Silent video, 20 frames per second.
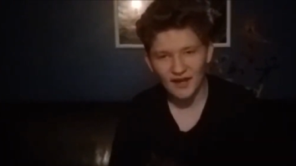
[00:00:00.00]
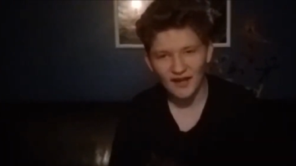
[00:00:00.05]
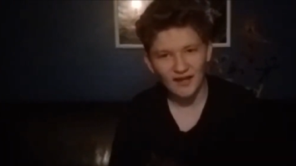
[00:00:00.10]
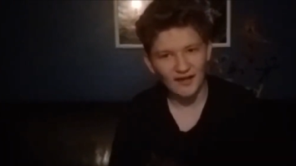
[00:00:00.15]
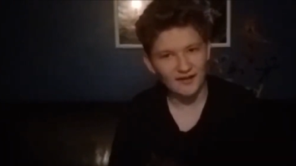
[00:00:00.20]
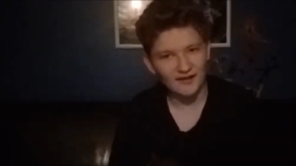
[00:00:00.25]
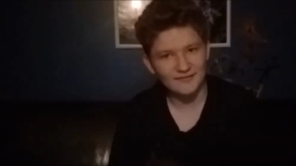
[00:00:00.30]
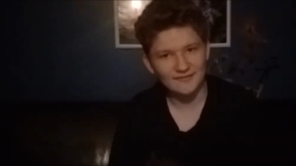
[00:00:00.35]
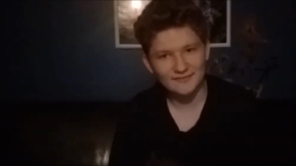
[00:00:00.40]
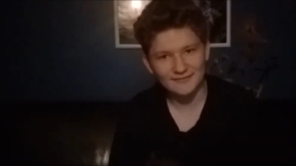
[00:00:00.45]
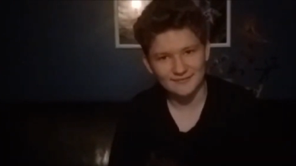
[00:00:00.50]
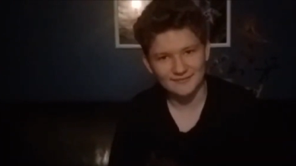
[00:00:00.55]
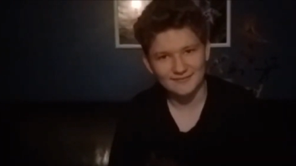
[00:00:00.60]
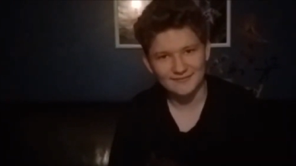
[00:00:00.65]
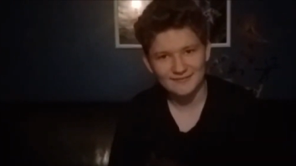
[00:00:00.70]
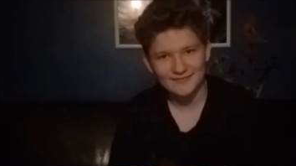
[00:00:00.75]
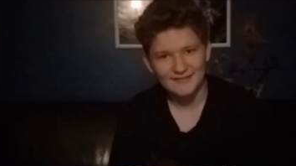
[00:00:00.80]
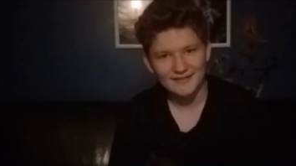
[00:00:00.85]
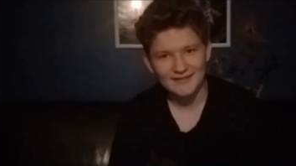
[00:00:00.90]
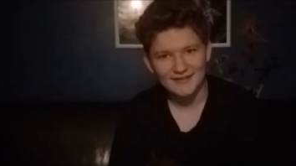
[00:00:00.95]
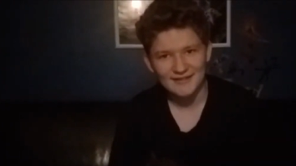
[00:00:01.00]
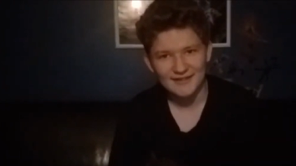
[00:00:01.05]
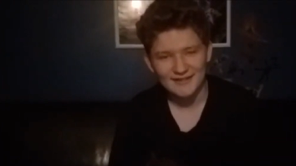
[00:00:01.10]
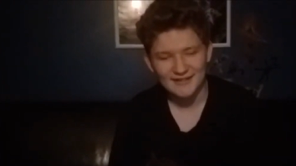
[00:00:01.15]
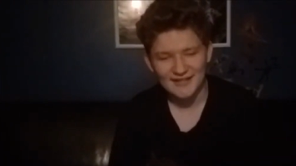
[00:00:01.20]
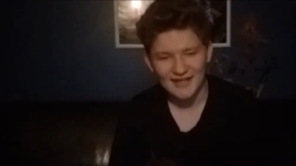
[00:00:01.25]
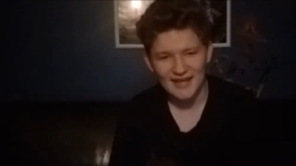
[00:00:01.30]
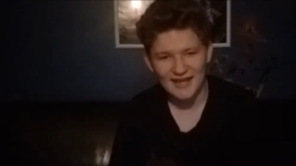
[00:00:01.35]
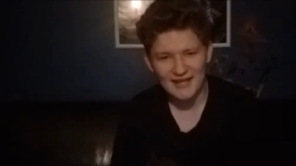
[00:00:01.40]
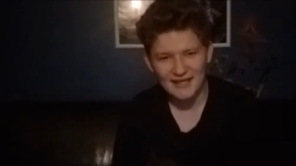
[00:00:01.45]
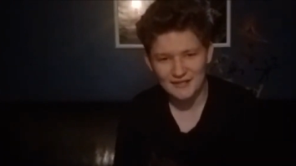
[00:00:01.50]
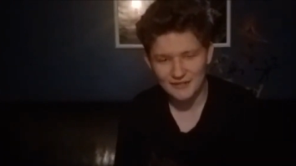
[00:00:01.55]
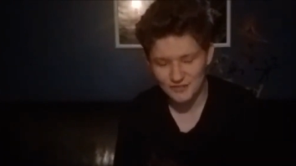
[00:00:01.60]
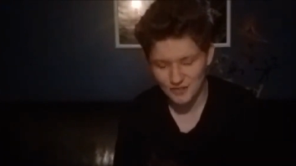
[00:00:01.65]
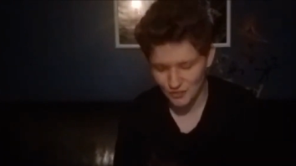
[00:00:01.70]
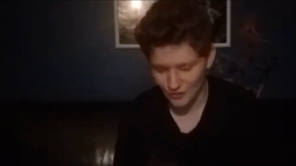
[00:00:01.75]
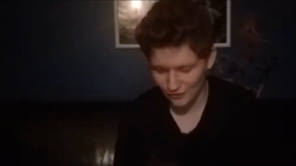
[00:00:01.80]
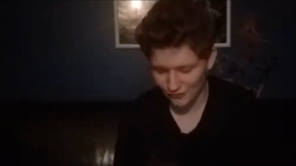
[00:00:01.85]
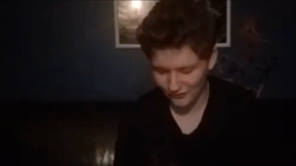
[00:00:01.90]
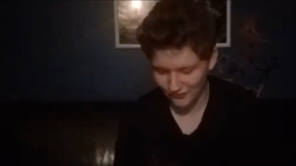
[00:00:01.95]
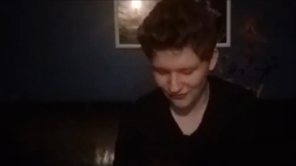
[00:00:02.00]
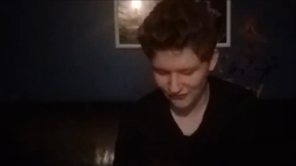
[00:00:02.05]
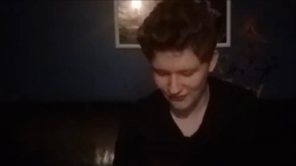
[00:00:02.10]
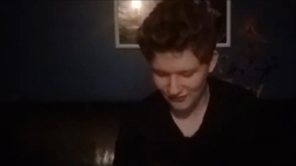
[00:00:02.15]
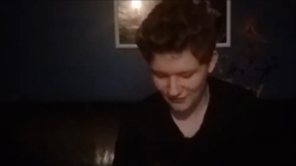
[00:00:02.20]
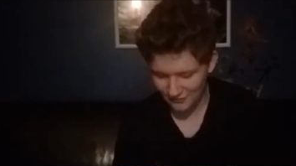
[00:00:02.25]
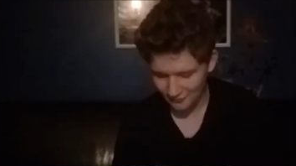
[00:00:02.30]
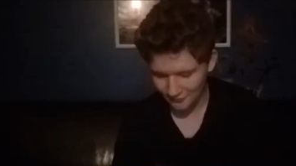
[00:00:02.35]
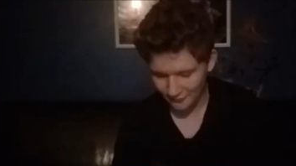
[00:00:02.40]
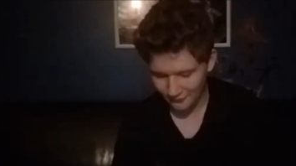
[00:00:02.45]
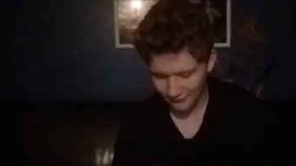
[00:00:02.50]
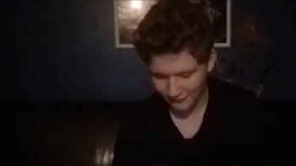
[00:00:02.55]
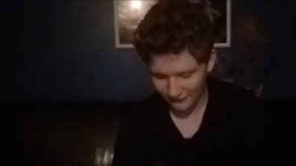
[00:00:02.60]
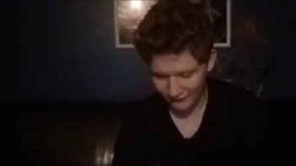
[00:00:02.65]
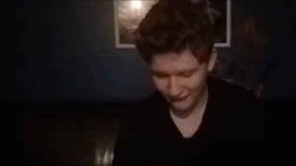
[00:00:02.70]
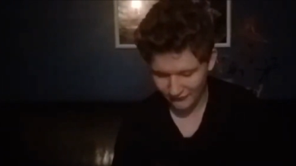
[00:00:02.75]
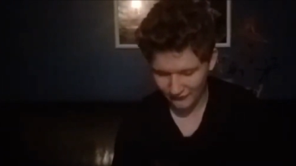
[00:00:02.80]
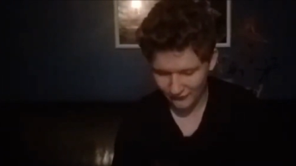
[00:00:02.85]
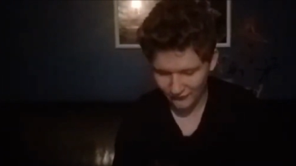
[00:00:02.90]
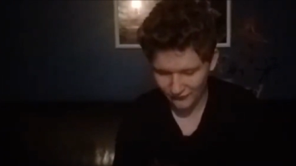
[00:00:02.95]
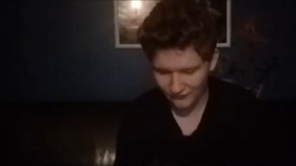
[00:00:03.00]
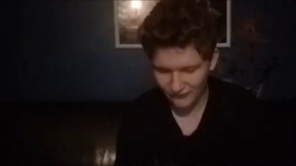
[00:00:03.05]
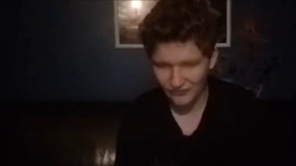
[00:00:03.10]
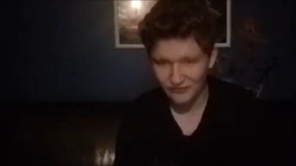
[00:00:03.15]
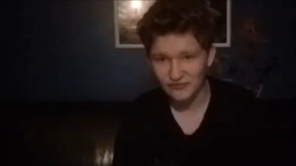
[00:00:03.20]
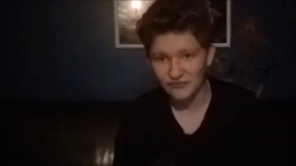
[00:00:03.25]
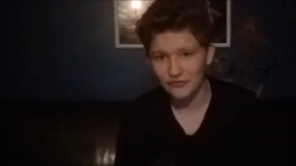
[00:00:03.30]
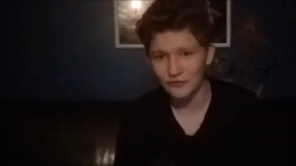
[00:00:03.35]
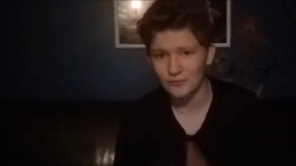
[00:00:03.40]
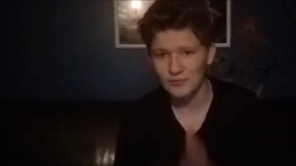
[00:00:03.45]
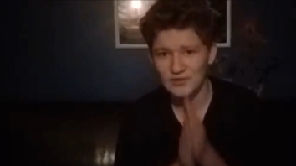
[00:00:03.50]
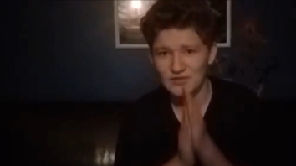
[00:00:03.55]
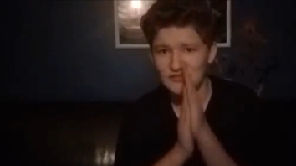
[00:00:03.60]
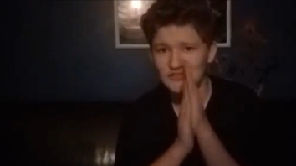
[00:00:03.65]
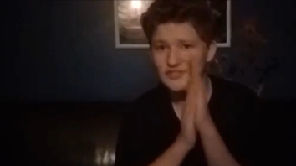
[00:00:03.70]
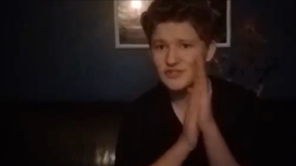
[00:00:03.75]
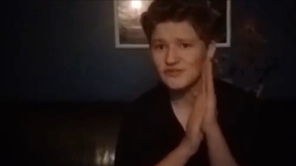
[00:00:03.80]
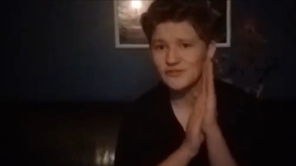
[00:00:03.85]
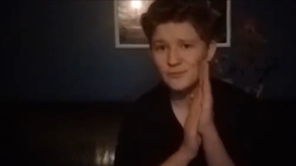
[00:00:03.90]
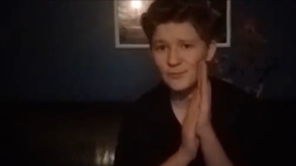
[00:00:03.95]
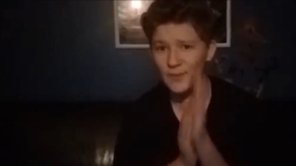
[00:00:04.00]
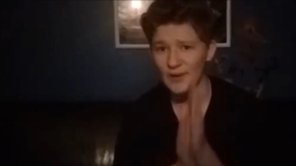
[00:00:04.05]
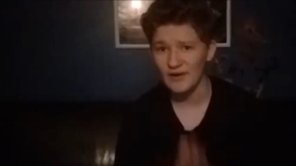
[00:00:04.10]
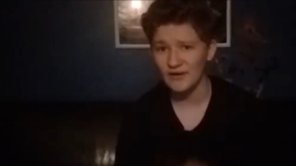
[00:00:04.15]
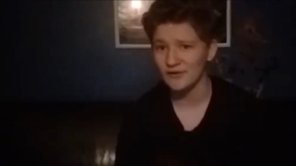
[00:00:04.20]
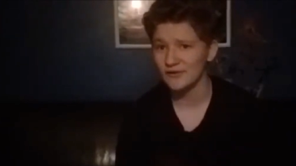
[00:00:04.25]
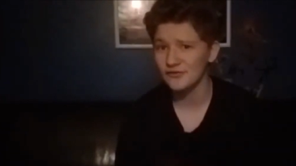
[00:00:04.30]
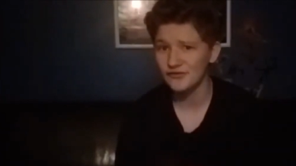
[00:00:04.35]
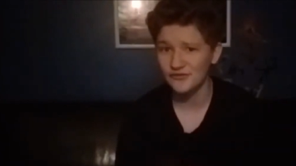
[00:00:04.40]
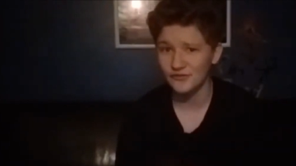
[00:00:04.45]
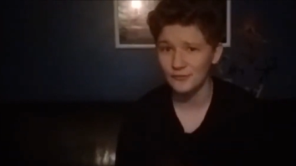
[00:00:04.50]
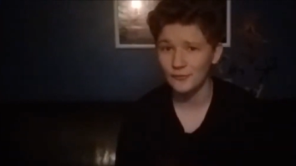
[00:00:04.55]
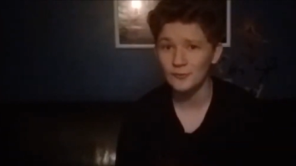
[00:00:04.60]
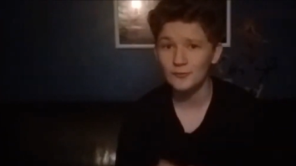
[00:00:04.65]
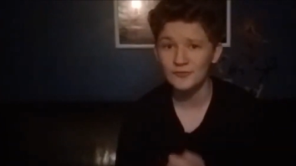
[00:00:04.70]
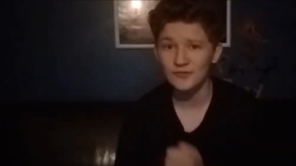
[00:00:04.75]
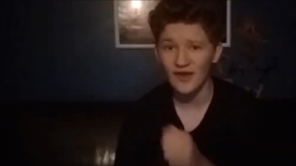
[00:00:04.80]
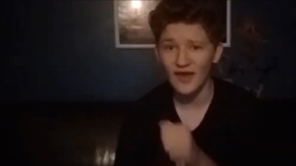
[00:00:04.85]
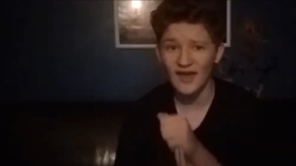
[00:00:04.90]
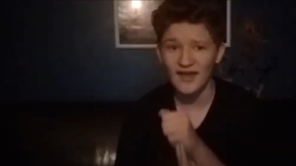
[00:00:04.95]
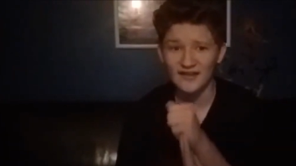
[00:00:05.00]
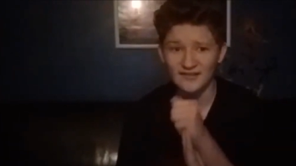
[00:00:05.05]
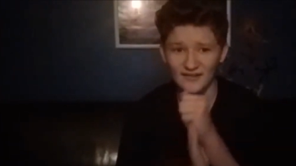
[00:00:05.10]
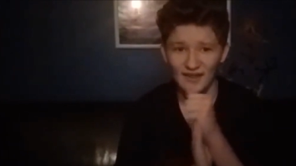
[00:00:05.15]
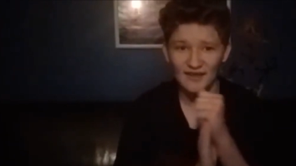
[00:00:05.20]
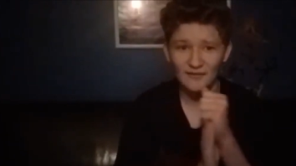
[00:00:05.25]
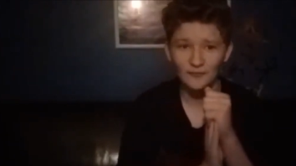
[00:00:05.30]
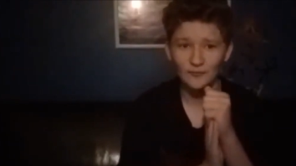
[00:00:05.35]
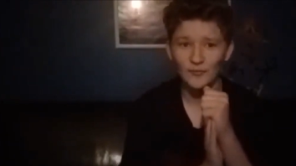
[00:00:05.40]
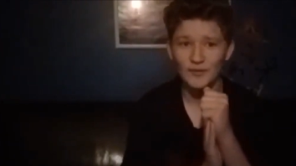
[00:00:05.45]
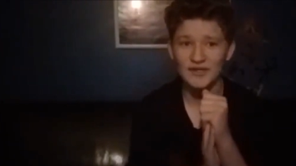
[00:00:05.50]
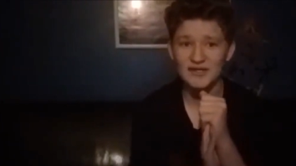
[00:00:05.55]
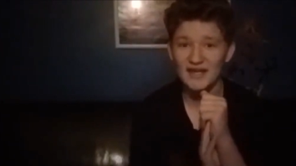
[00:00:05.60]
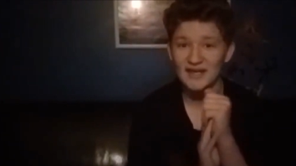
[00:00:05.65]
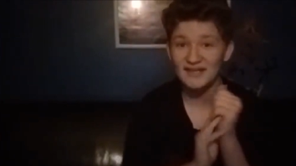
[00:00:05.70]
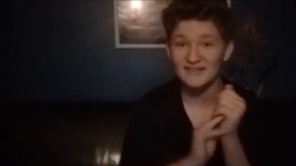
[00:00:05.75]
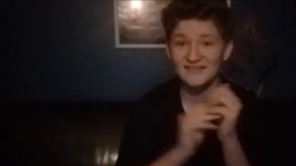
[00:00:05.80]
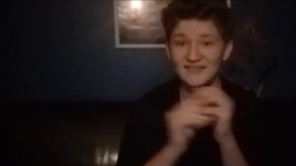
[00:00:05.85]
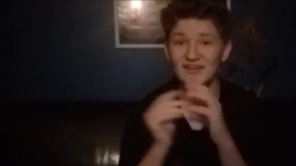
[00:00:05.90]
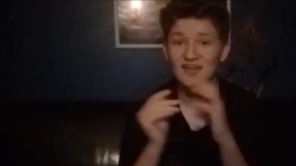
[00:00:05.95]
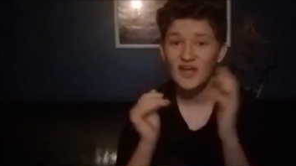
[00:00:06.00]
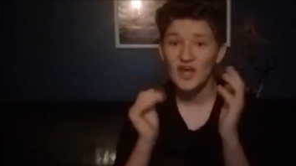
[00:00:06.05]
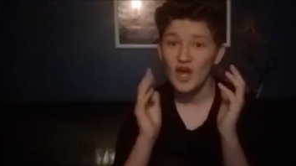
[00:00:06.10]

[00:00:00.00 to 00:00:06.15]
on, Cage steals Sister Beach's bear suit, and then we get